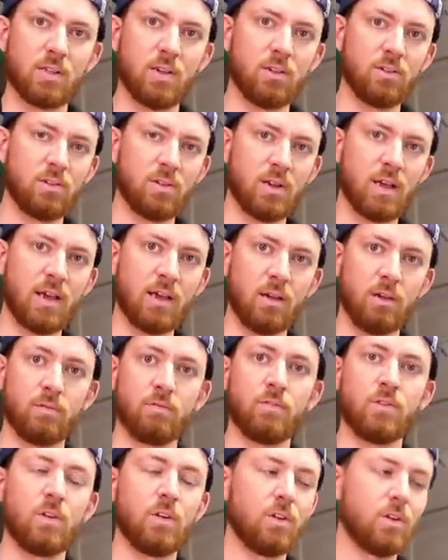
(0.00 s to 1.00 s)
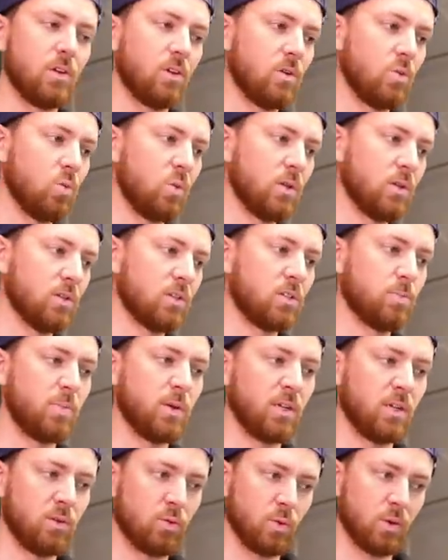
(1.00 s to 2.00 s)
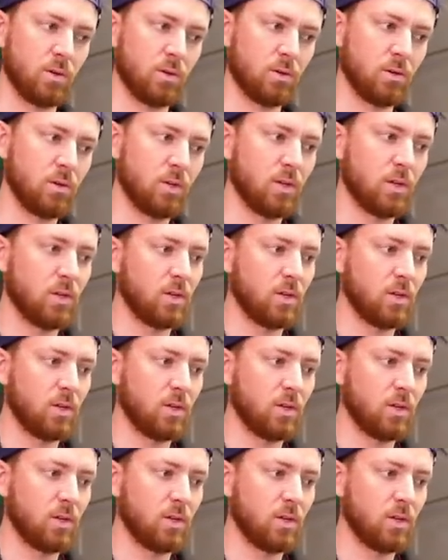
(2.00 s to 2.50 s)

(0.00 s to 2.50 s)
that you can have with a spinning reel.